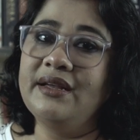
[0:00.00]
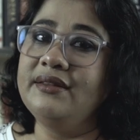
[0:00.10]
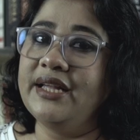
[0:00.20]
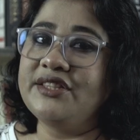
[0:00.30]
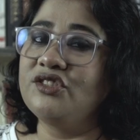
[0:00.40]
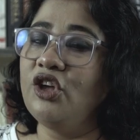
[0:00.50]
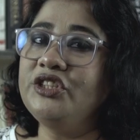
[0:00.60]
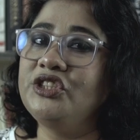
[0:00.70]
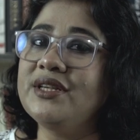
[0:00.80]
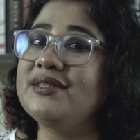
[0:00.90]
That's
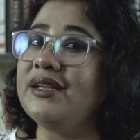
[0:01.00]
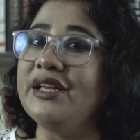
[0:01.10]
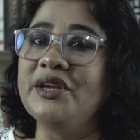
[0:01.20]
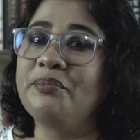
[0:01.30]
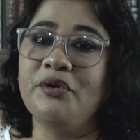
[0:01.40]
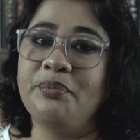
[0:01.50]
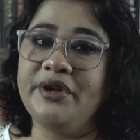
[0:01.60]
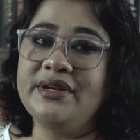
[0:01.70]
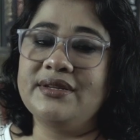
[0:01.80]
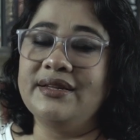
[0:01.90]
not just
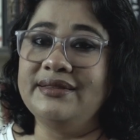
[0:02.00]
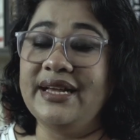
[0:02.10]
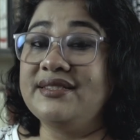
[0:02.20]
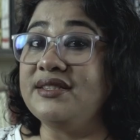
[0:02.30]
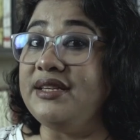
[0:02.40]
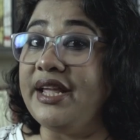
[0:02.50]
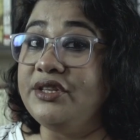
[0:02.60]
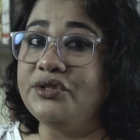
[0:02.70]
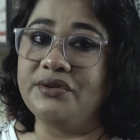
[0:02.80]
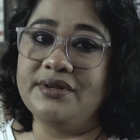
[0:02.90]
inappropriate, that's
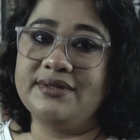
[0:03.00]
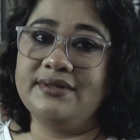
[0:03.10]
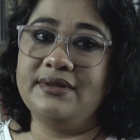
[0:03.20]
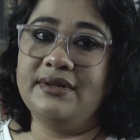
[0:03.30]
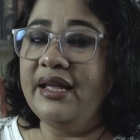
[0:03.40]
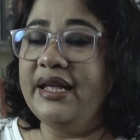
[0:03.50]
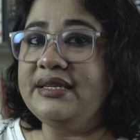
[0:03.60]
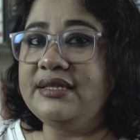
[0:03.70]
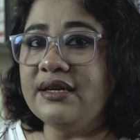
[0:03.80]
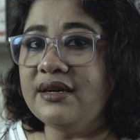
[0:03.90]
dangerous.
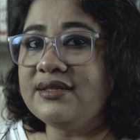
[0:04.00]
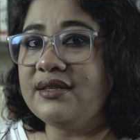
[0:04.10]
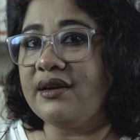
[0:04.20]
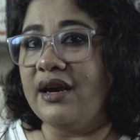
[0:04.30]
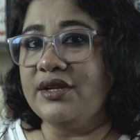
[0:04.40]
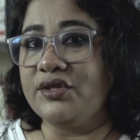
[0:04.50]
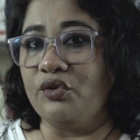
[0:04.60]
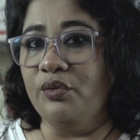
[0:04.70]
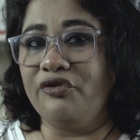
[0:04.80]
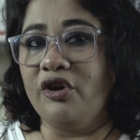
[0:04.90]
It turns the
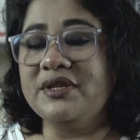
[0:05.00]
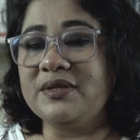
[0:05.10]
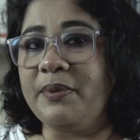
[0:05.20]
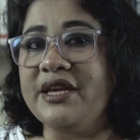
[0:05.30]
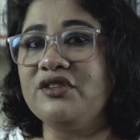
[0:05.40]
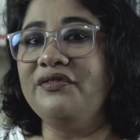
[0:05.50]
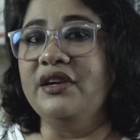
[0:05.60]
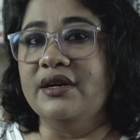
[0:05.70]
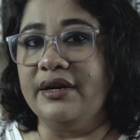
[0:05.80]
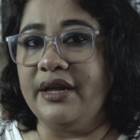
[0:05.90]
classroom from a space of
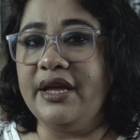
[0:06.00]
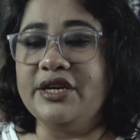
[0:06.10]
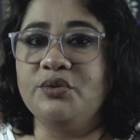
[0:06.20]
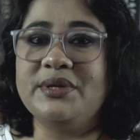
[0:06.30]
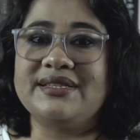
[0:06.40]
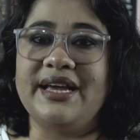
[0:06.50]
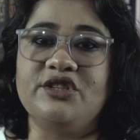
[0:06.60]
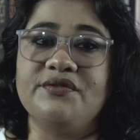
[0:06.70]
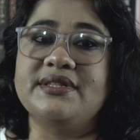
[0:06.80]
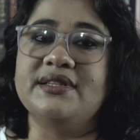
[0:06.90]
learning into a site
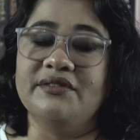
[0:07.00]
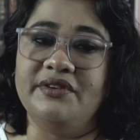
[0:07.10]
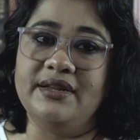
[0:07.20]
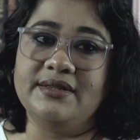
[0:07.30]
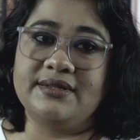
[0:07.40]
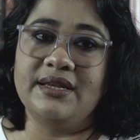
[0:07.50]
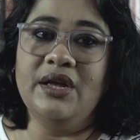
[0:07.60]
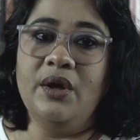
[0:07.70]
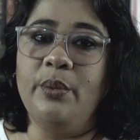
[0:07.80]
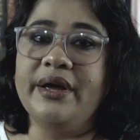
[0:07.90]
of surveillance,
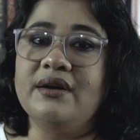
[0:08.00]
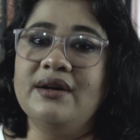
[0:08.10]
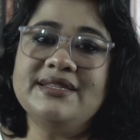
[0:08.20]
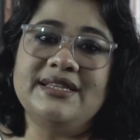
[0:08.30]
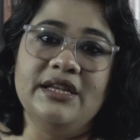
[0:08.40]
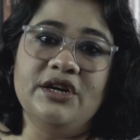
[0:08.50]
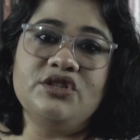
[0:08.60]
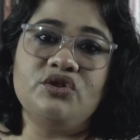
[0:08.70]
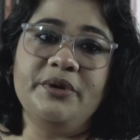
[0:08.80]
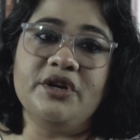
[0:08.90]
where girls learn
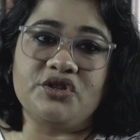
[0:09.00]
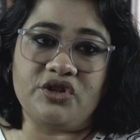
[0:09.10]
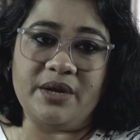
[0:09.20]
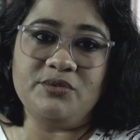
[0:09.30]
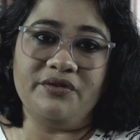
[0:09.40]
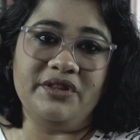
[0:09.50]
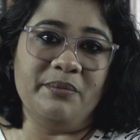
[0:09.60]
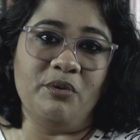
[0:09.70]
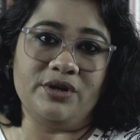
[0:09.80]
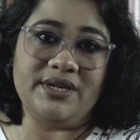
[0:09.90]
to be ashamed of their
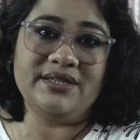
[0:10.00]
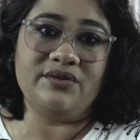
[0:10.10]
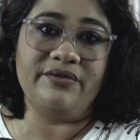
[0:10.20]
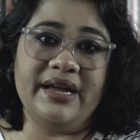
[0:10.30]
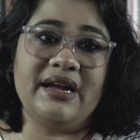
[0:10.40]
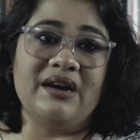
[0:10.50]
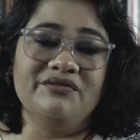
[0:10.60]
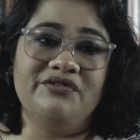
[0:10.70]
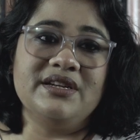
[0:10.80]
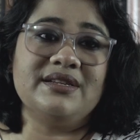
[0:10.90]
bodies,
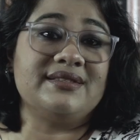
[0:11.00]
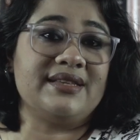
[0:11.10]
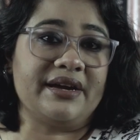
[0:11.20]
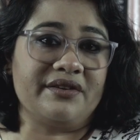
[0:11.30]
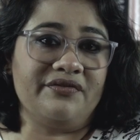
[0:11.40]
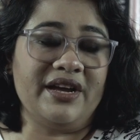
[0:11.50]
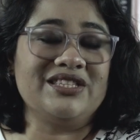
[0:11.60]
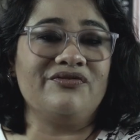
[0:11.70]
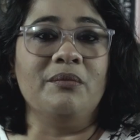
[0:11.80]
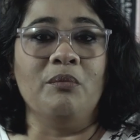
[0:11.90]
comfort is
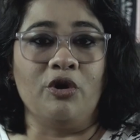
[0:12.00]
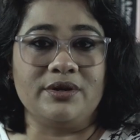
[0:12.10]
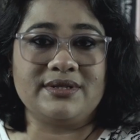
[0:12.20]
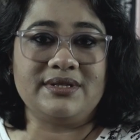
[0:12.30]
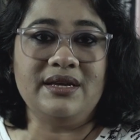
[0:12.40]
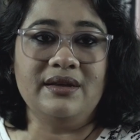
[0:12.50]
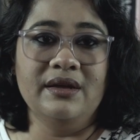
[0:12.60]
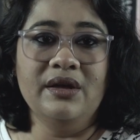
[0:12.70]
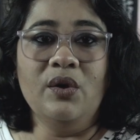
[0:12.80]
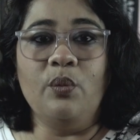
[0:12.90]
sacrificed for modesty,
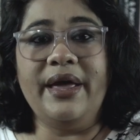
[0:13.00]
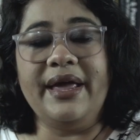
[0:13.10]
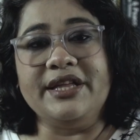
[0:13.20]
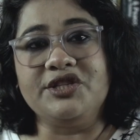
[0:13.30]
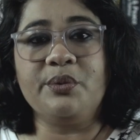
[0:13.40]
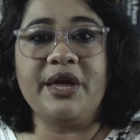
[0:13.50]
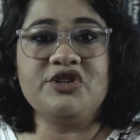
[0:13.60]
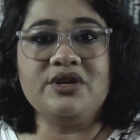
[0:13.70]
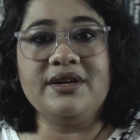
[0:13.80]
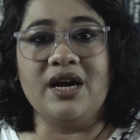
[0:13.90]
where
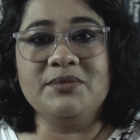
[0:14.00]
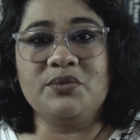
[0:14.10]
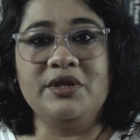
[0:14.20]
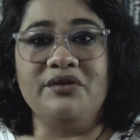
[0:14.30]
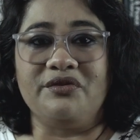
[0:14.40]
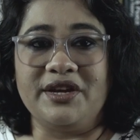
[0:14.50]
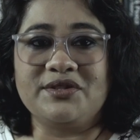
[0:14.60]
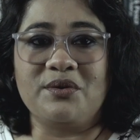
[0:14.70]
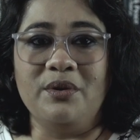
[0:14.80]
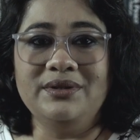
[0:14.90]
education comes with a
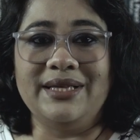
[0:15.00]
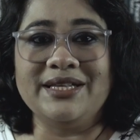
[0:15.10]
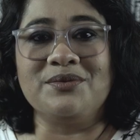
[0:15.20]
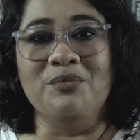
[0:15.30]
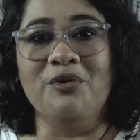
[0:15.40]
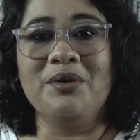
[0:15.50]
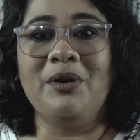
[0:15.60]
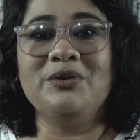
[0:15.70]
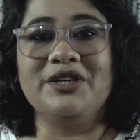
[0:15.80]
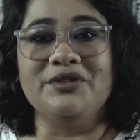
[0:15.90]
dress code that's more
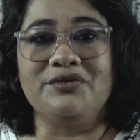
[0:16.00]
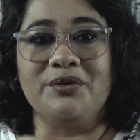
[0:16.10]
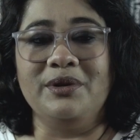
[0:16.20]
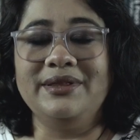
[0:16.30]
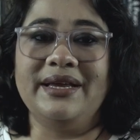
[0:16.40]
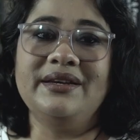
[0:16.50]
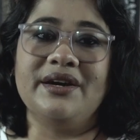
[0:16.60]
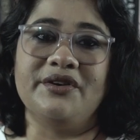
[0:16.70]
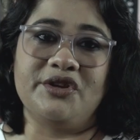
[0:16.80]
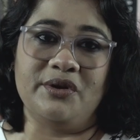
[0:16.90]
about control than
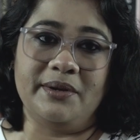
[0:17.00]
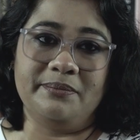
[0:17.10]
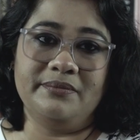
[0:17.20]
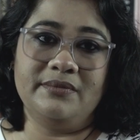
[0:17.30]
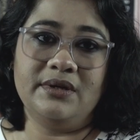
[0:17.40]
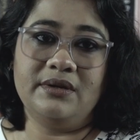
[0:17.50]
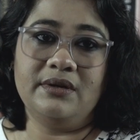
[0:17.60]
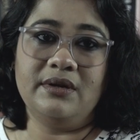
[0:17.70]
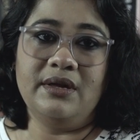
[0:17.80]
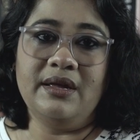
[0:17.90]
curriculum.
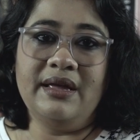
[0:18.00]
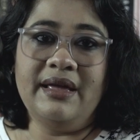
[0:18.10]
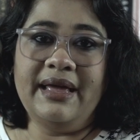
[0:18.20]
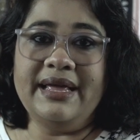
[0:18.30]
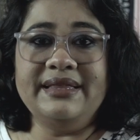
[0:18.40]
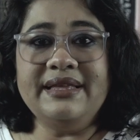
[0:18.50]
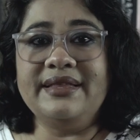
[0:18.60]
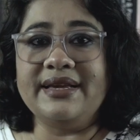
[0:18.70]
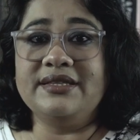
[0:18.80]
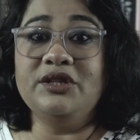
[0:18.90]
And then
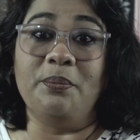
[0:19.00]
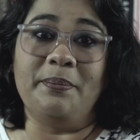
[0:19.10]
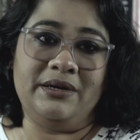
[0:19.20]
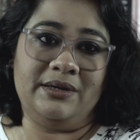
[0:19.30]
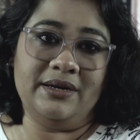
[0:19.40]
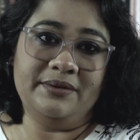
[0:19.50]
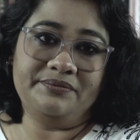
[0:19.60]
there's the dupatta.